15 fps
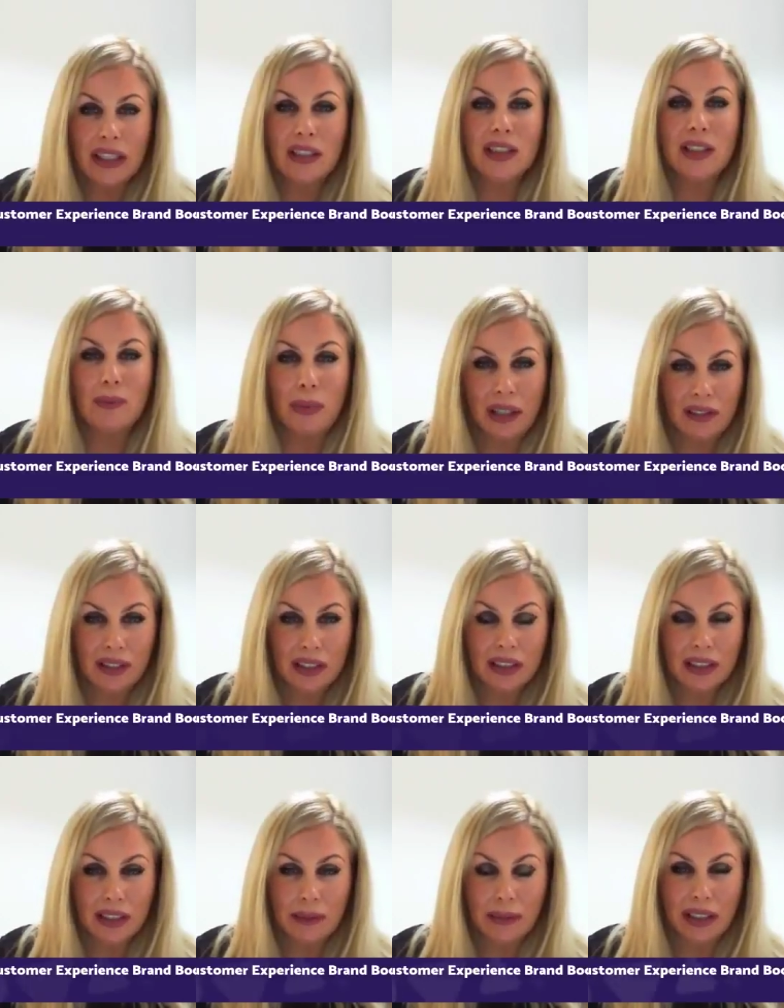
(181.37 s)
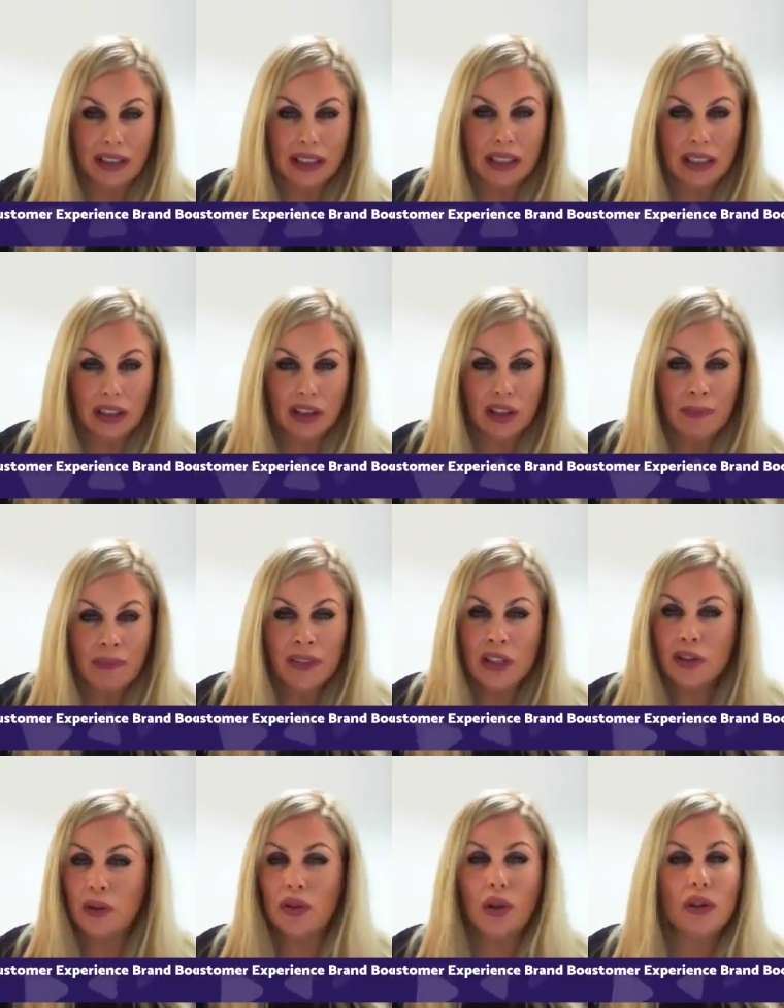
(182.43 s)
the experience is the message. So
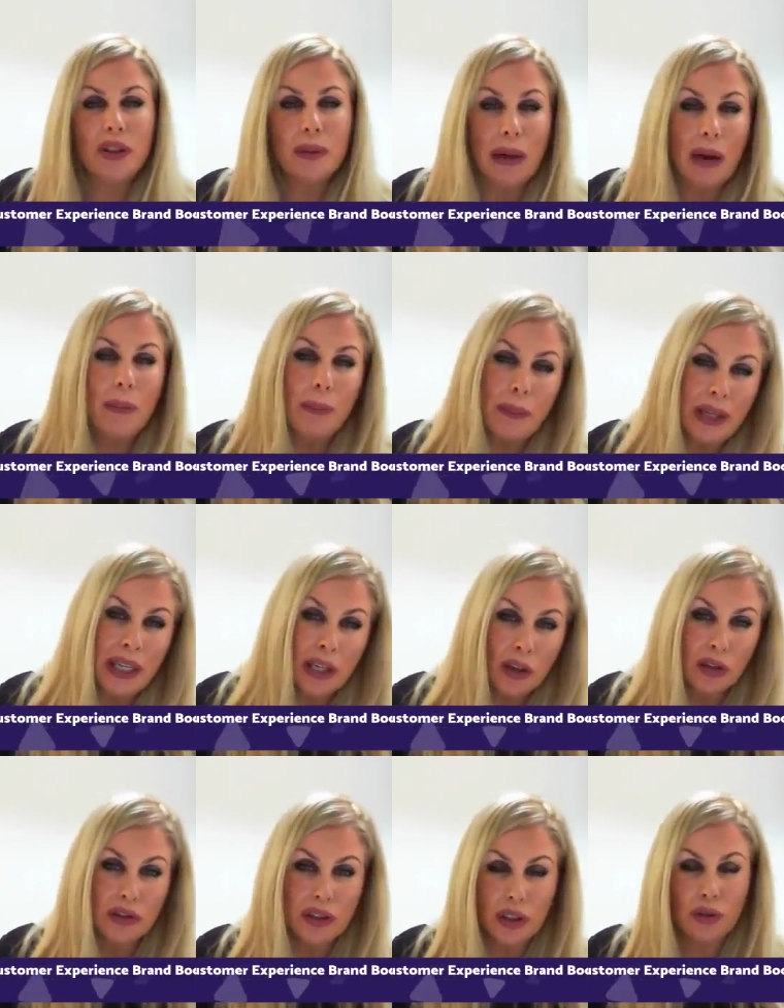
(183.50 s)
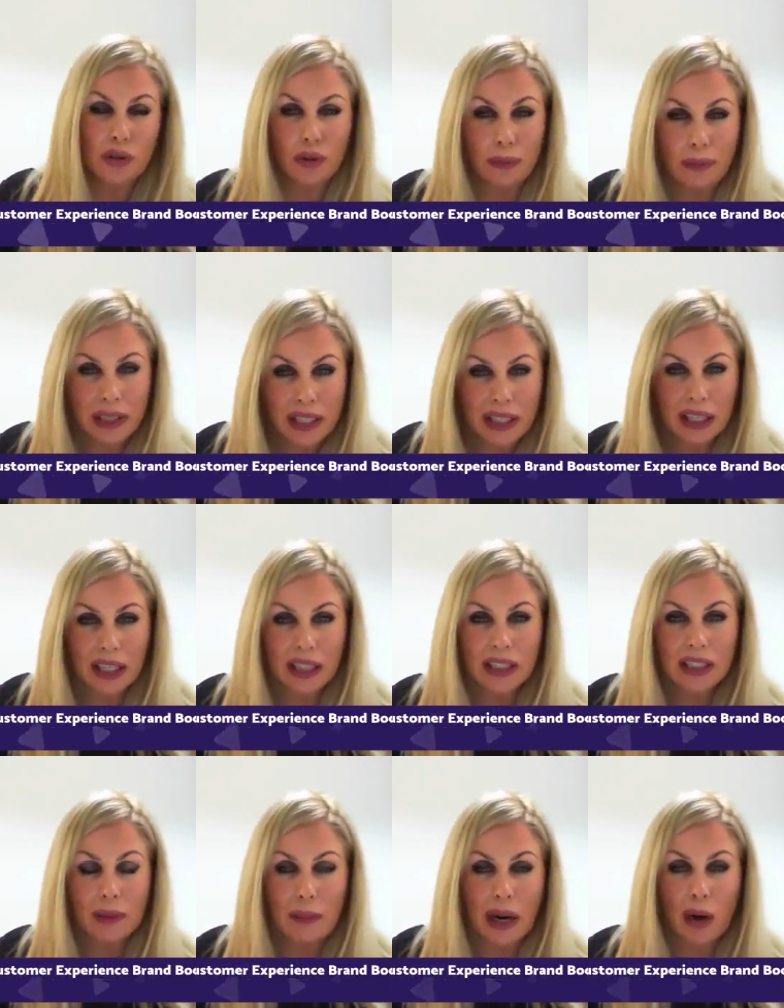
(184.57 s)
it's not about being on social media, it's
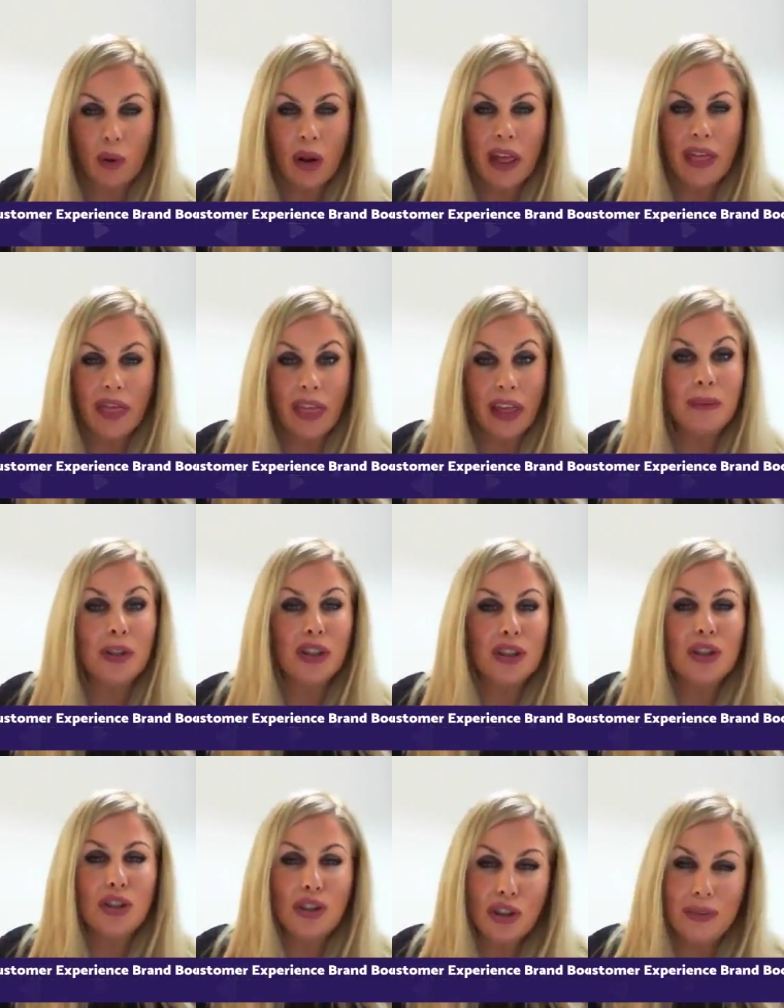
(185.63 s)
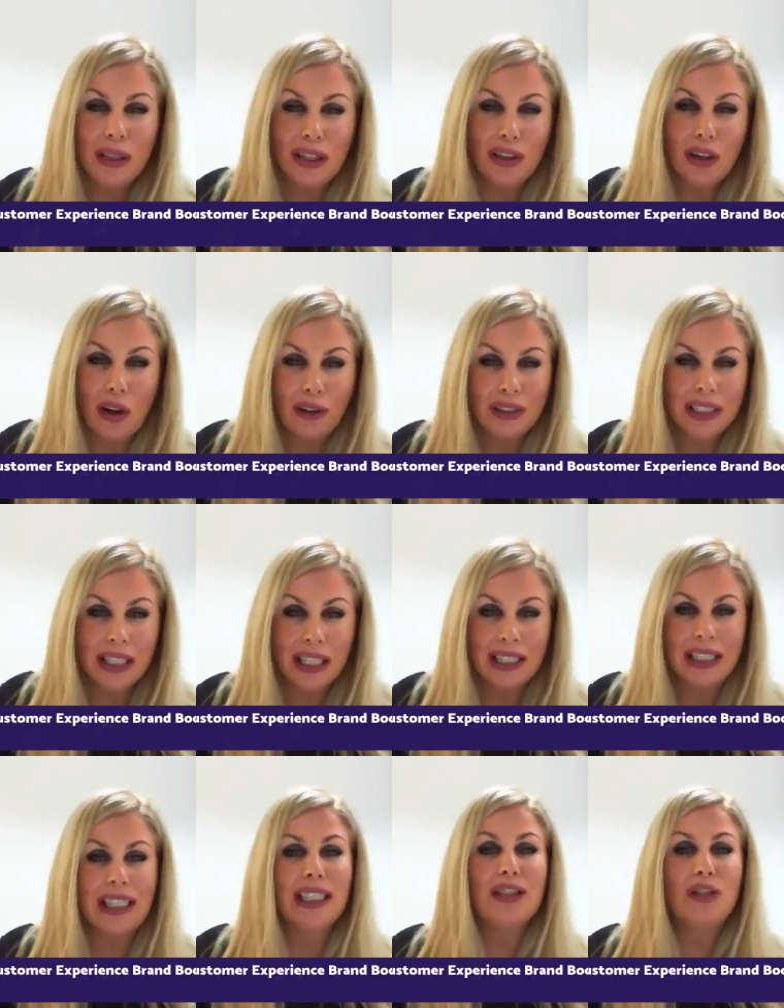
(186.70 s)
about them consuming the content and
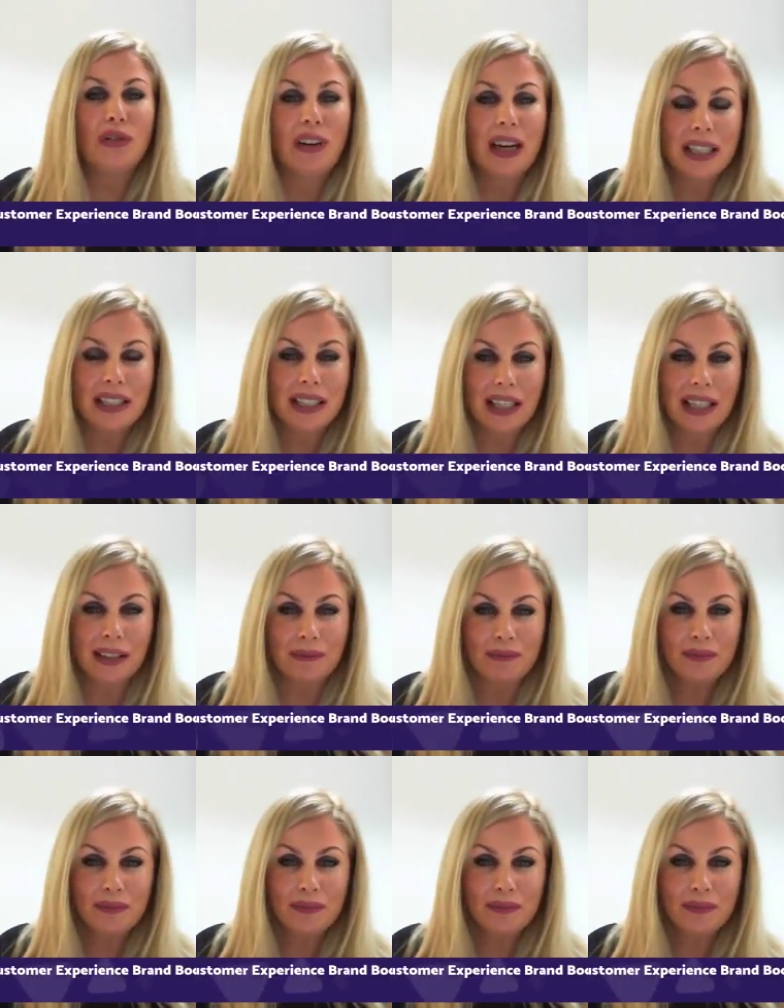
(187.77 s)
interacting.